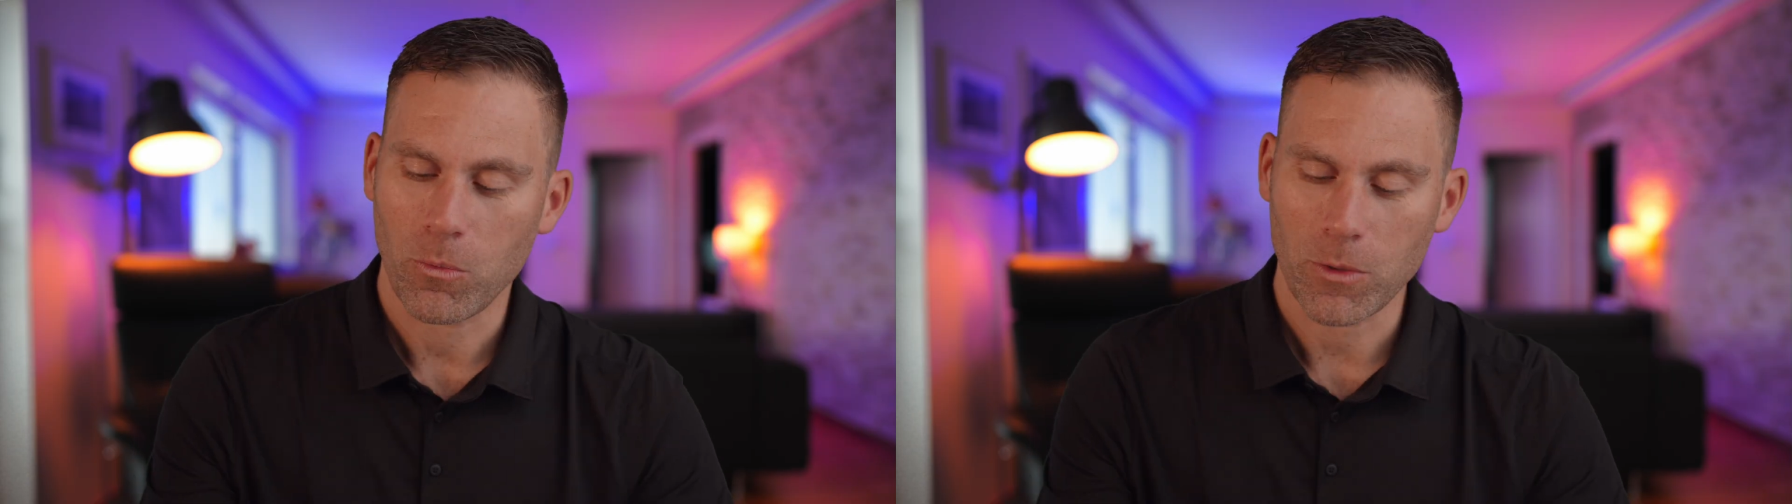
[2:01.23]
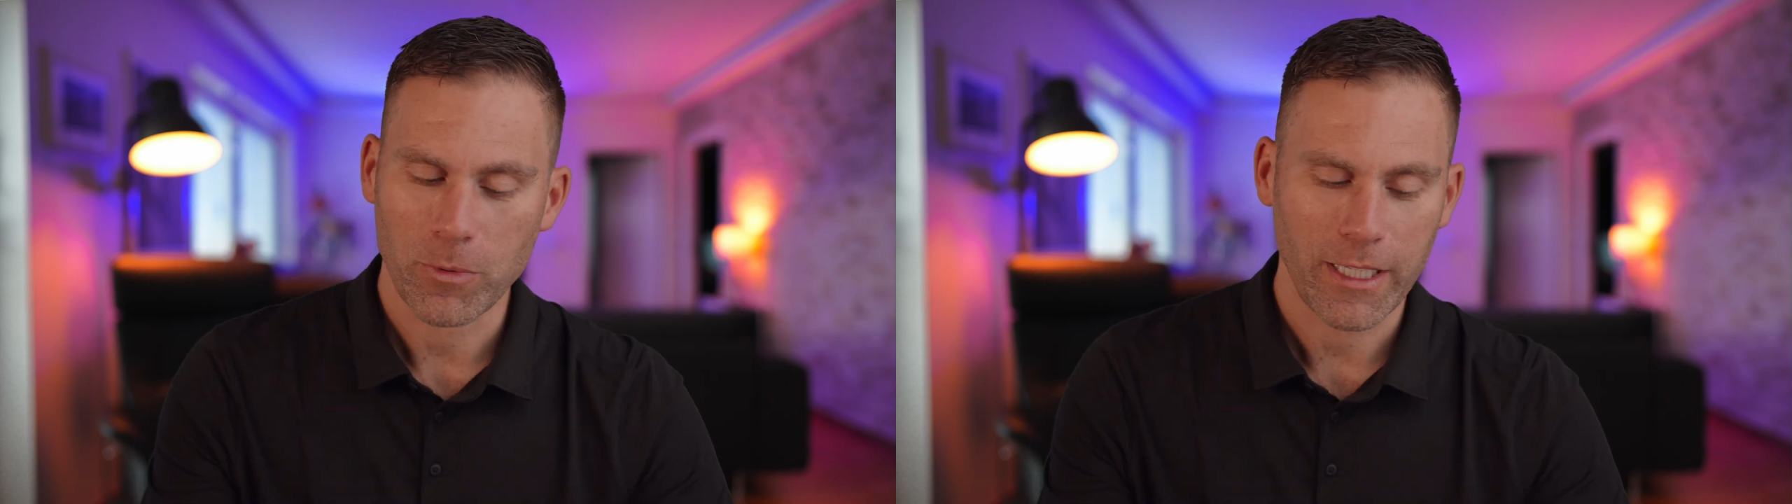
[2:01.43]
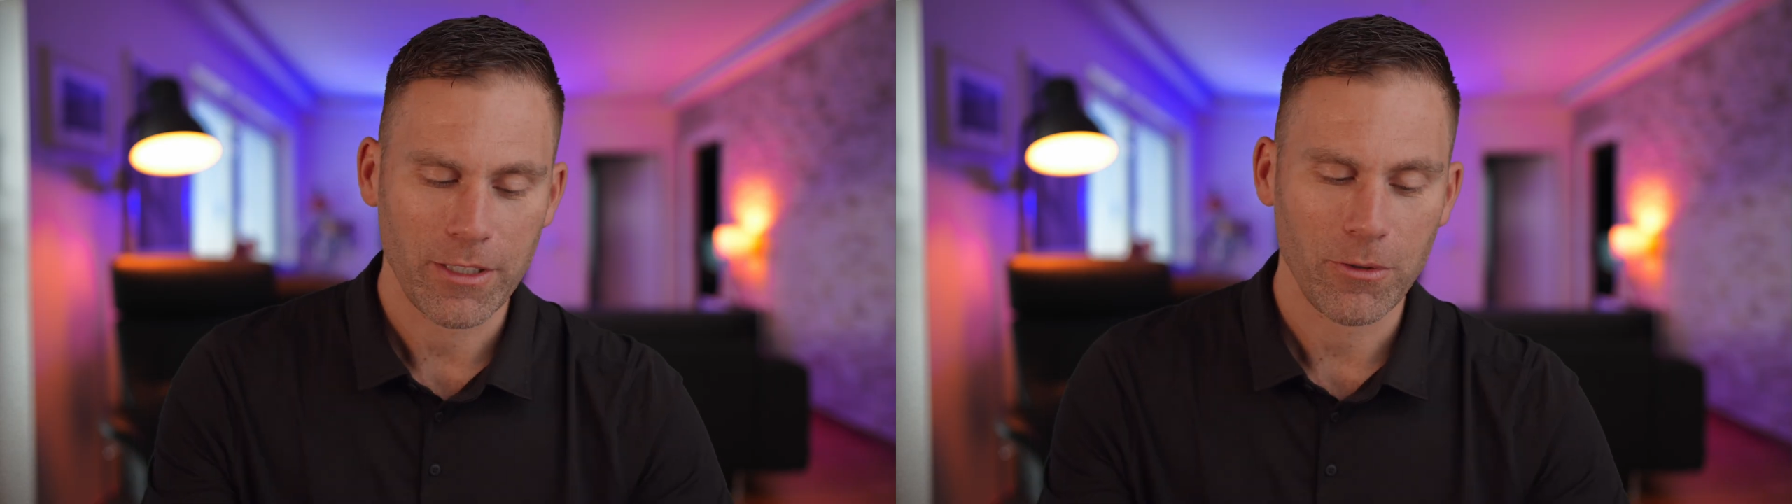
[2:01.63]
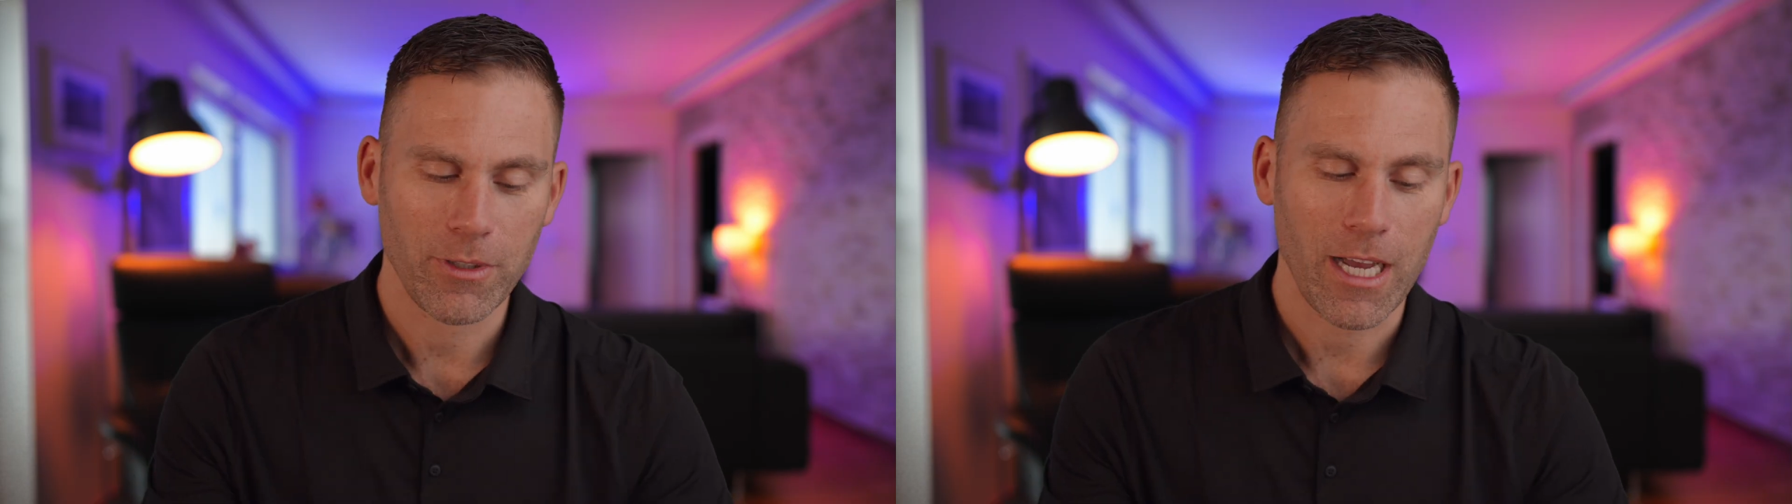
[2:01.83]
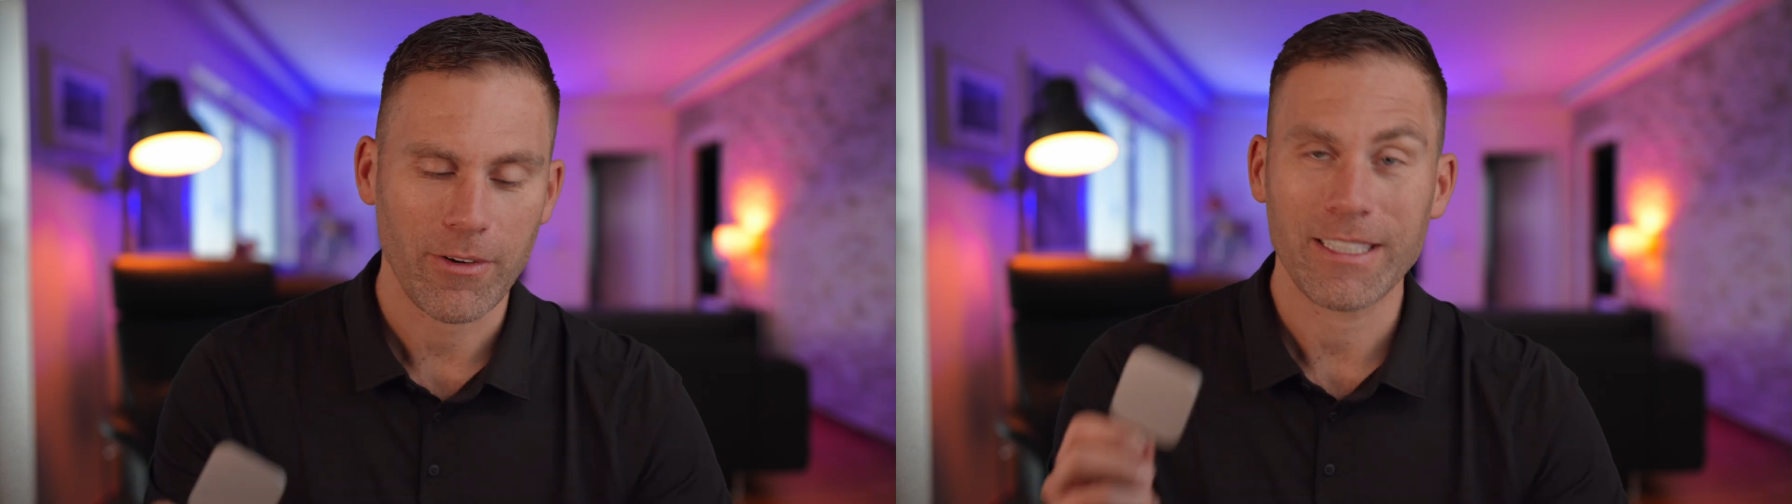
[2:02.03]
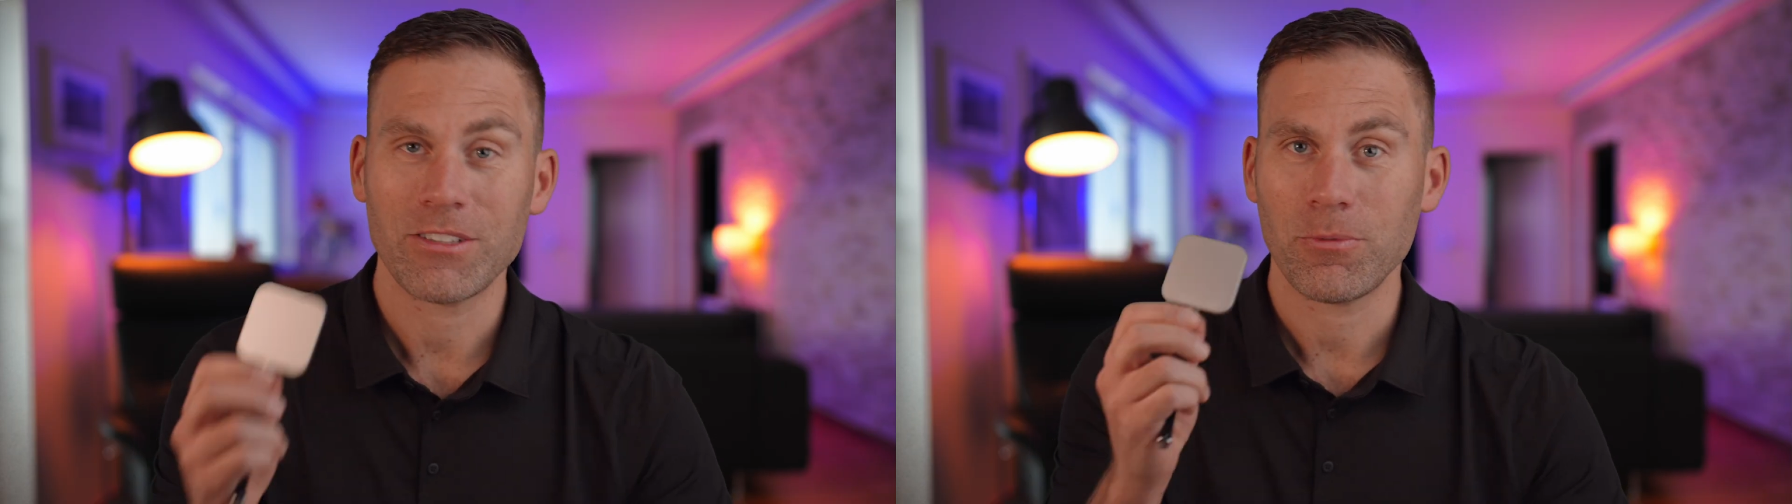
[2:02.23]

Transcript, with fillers: What we can do now is